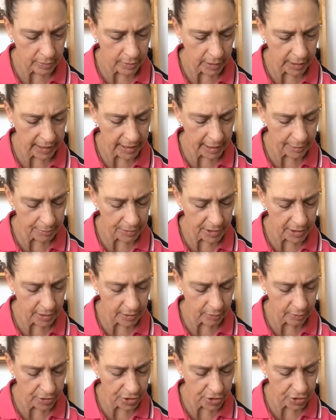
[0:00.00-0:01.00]
kept it.
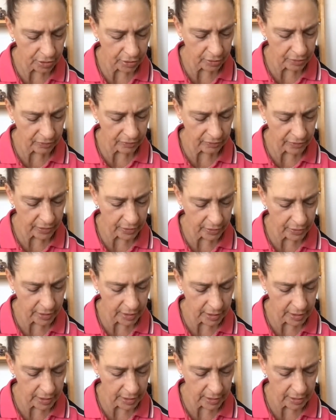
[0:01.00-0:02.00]
I wish I could
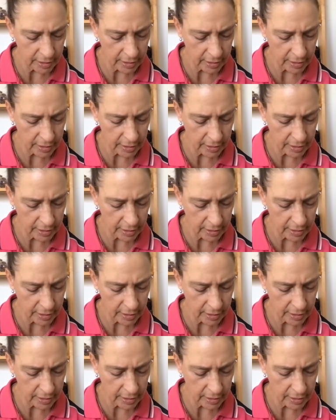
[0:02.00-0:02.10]
find.